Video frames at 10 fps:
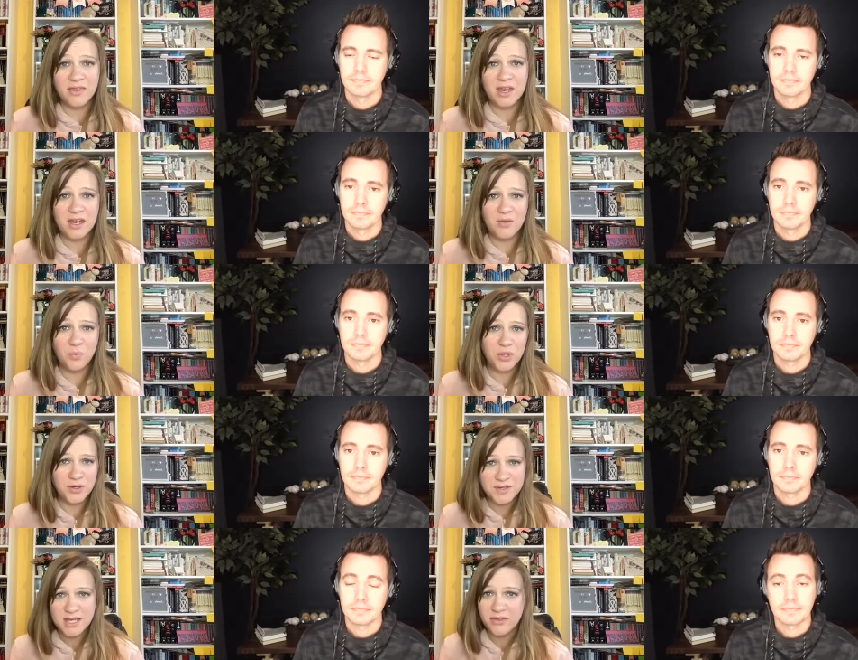Speaker 1: And then would
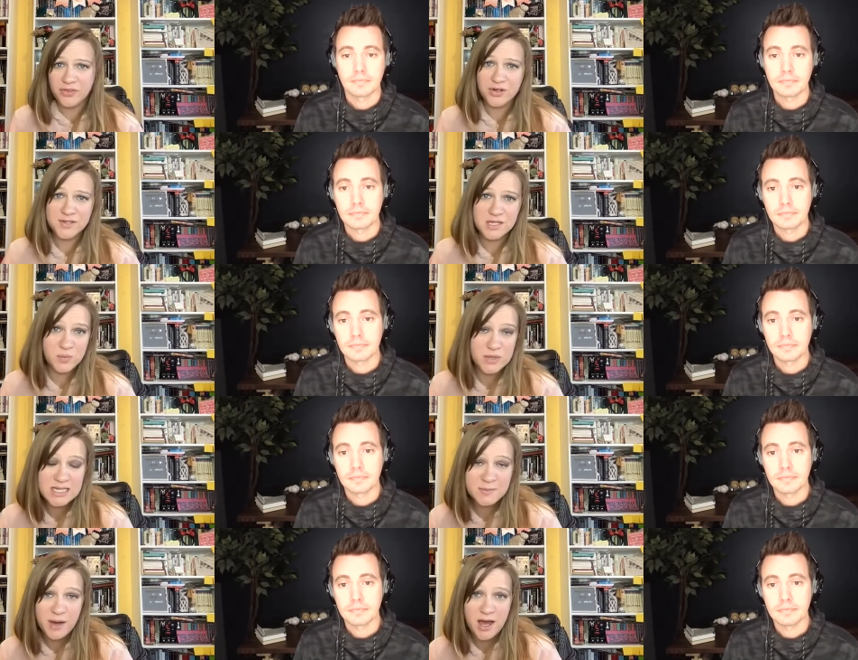you say that there's a sweet
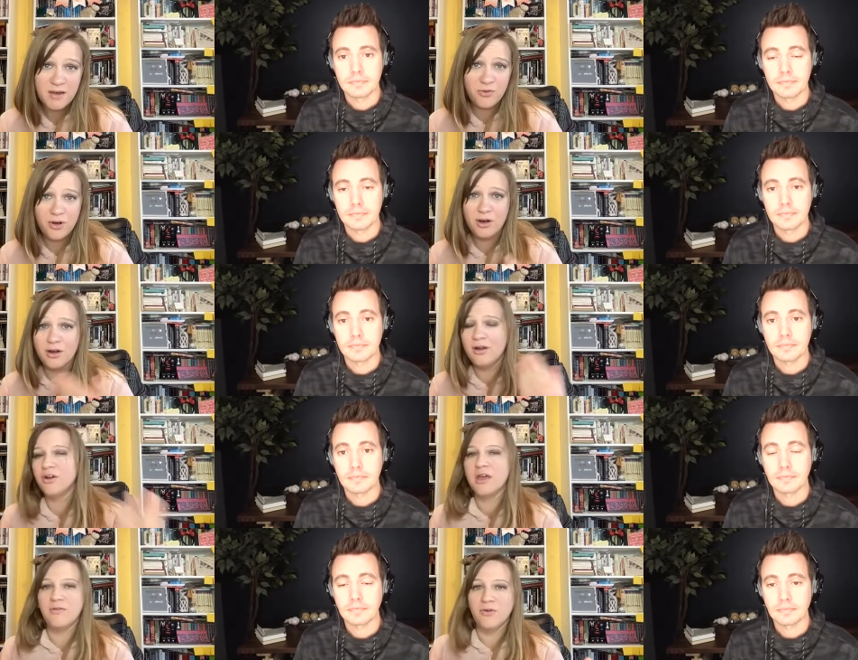spot for
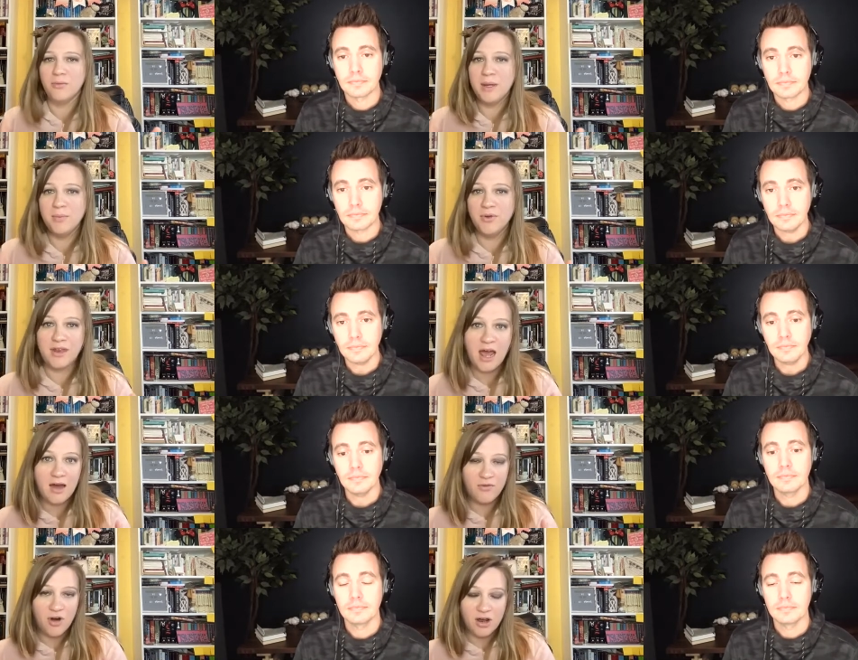okay, for people that
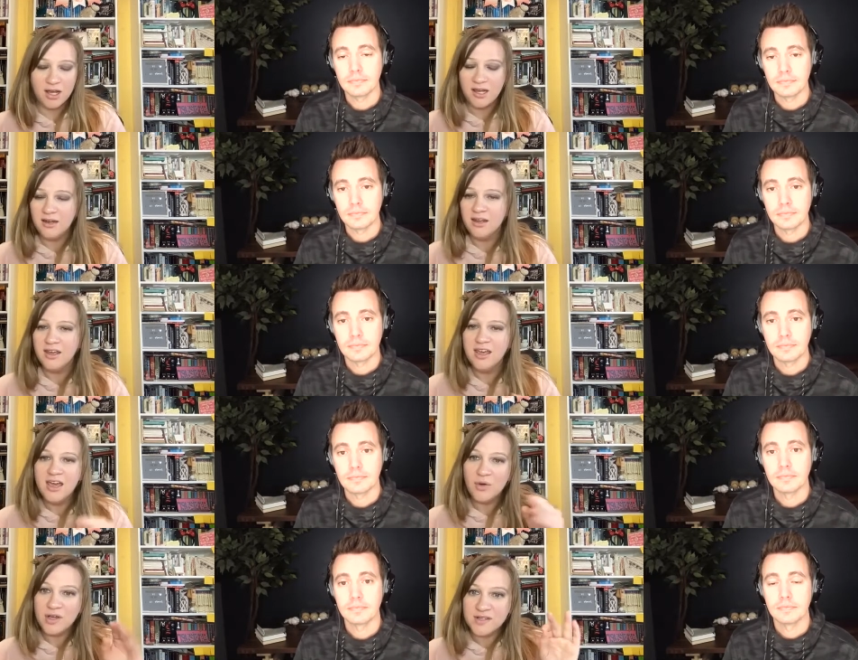have Rocket?
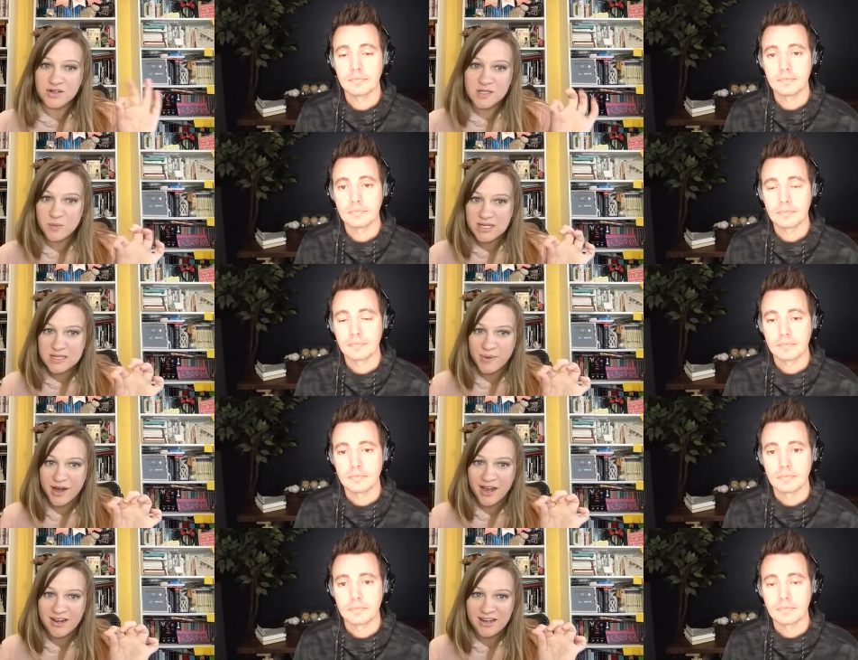Is there a sweet
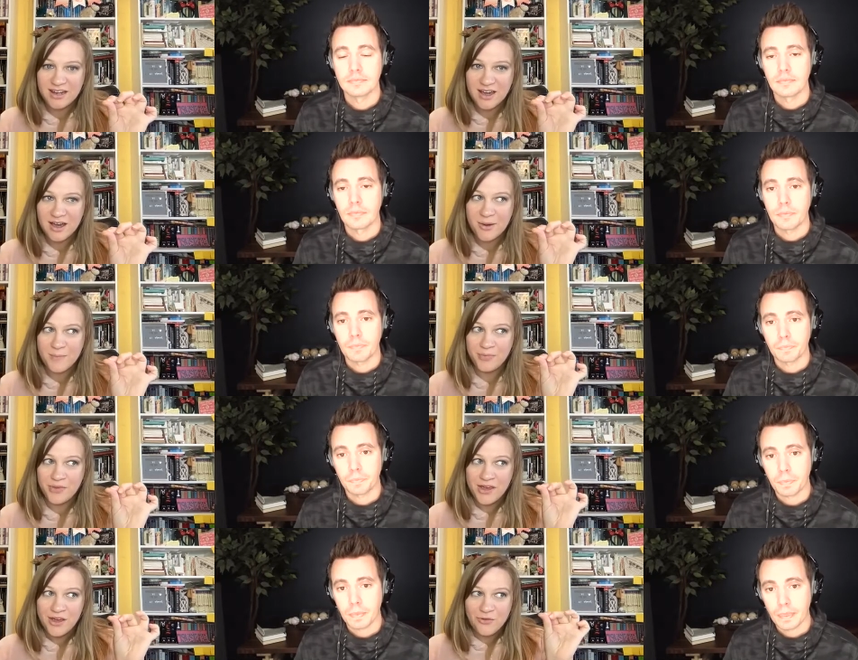spot um,
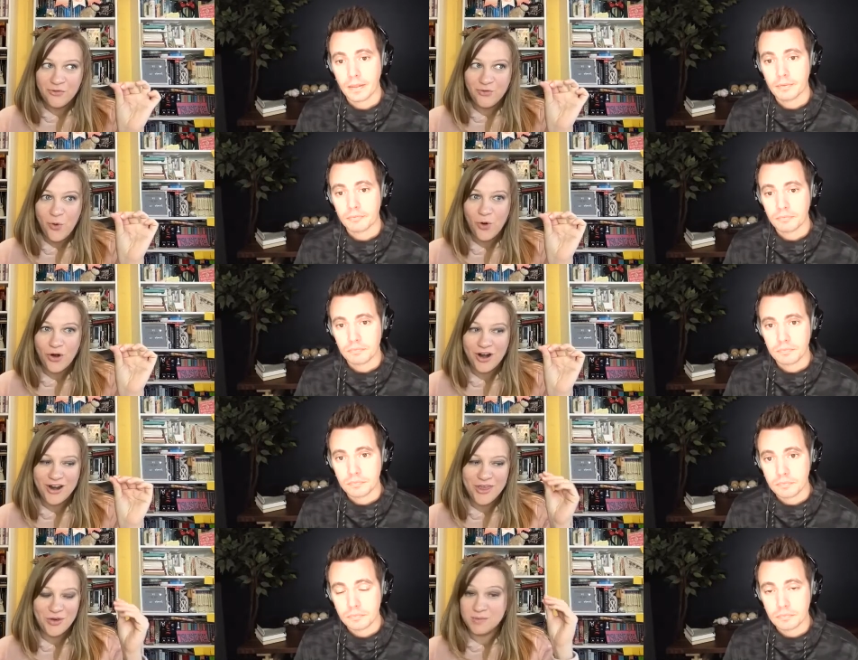
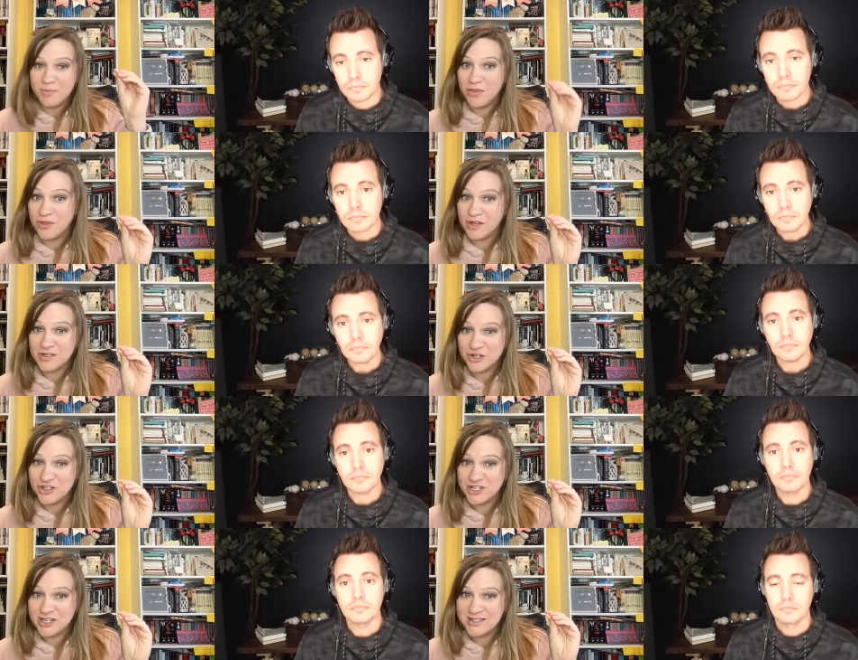for those monthly
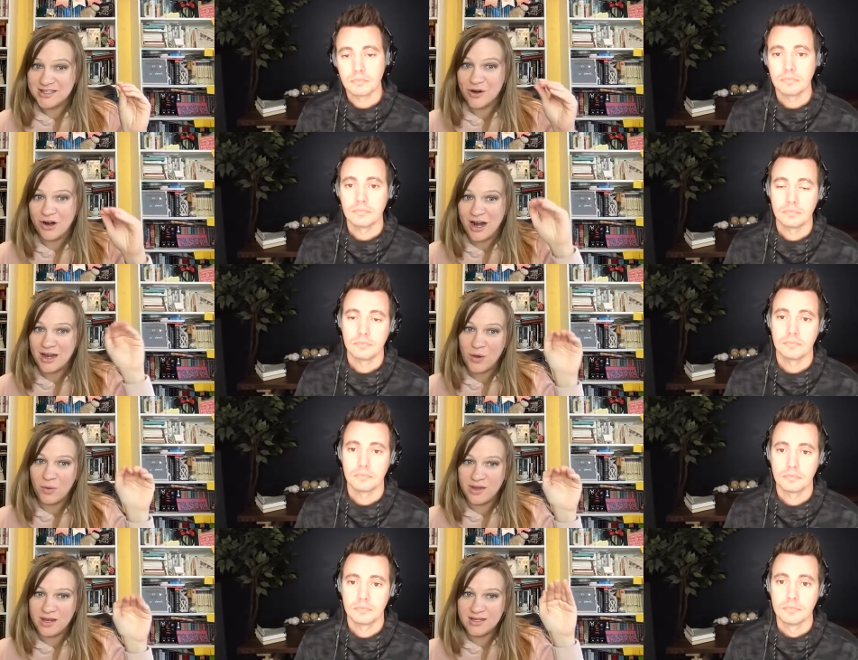searches or i
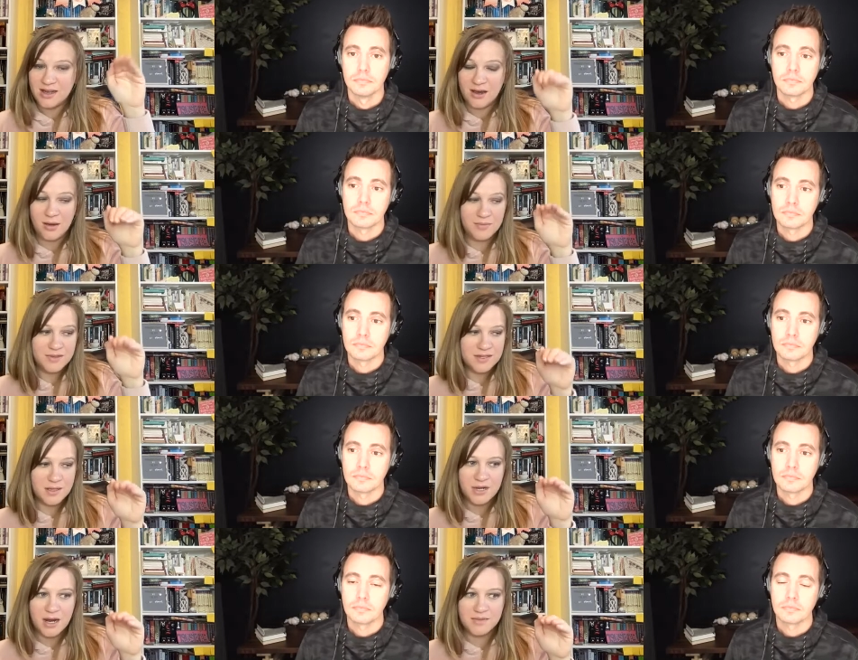know that um,
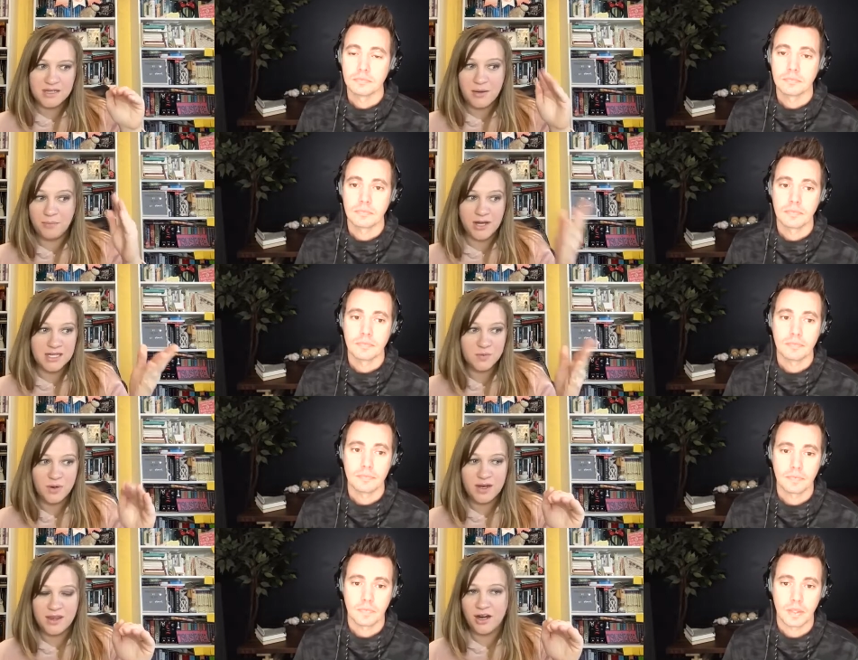sometimes and plus
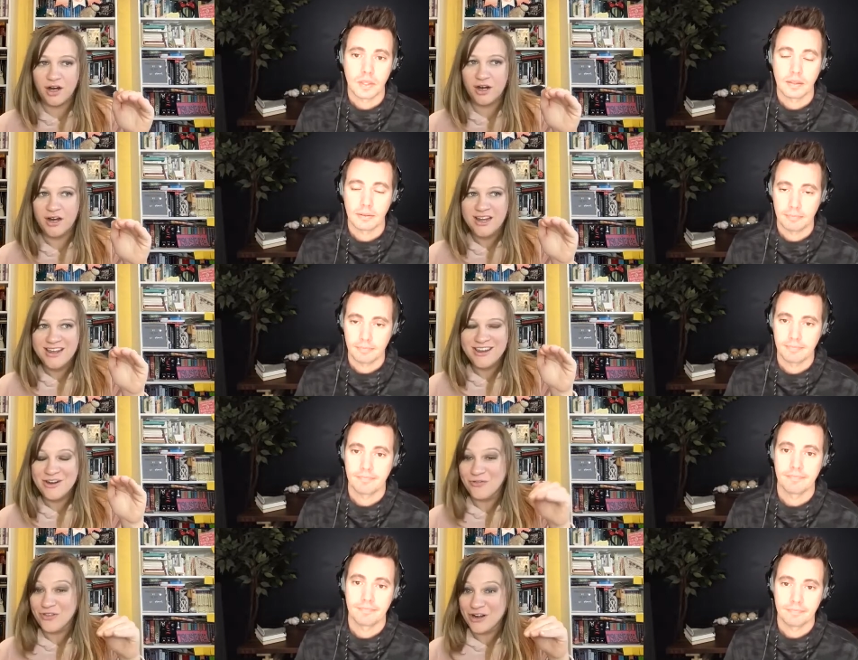when they're you
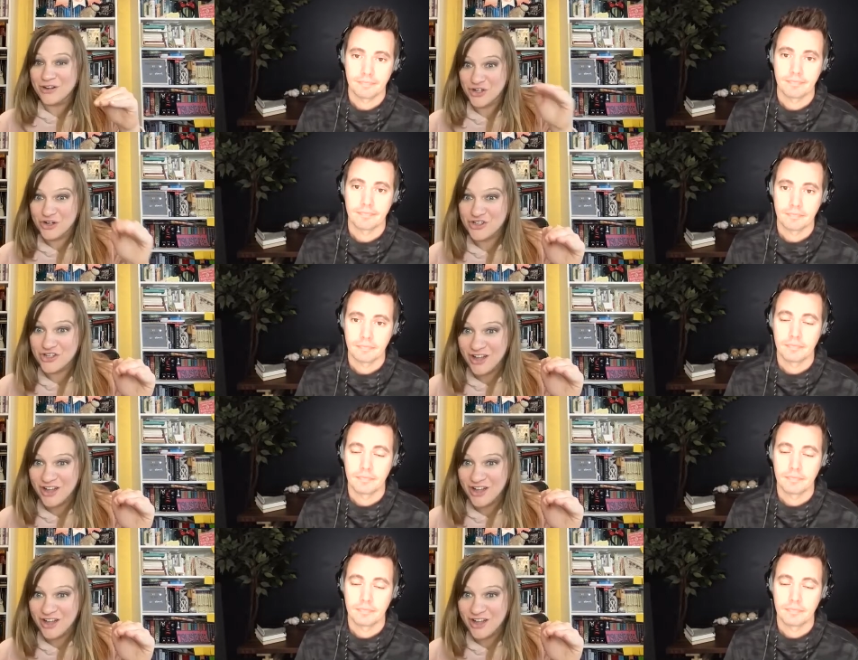know if they're searched a